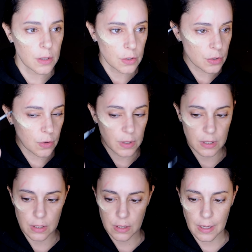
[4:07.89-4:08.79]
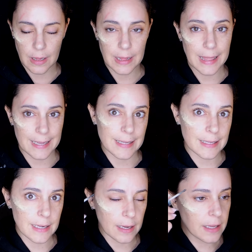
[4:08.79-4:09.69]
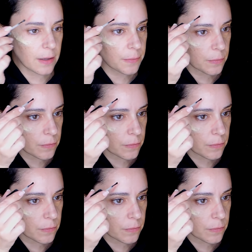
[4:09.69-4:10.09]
so it's less tacky.